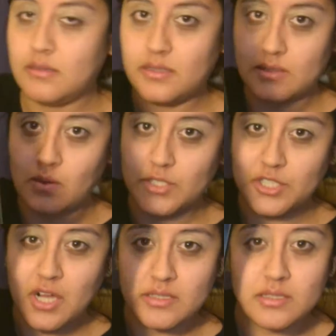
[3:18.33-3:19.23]
this orange
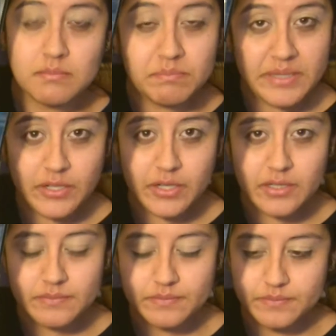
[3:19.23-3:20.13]
color, Bitter.
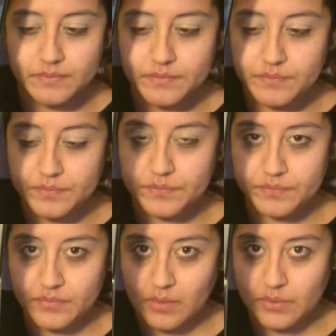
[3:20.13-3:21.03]

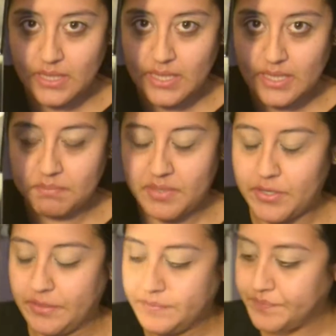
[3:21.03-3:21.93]
I really like
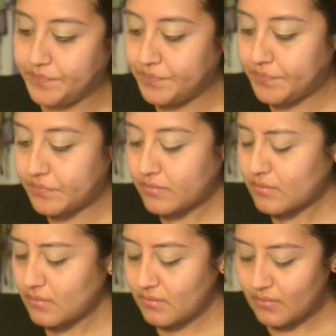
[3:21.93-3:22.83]
Bitter.
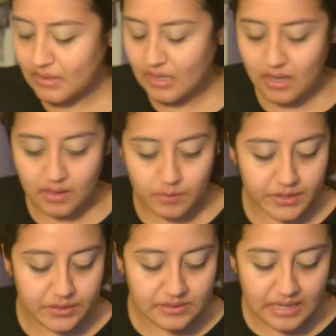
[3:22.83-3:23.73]
We're
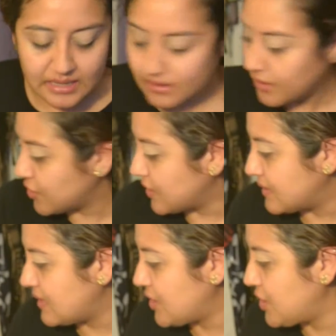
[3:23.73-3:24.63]
going to use it as our
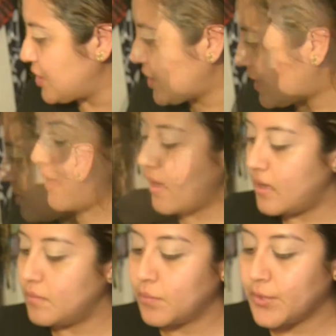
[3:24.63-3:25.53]
transition shade.
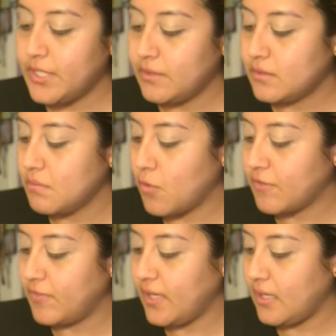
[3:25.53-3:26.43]
We're going to use the
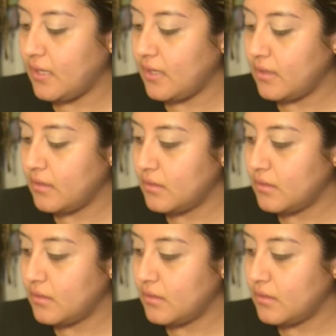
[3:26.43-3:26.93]
Morphe,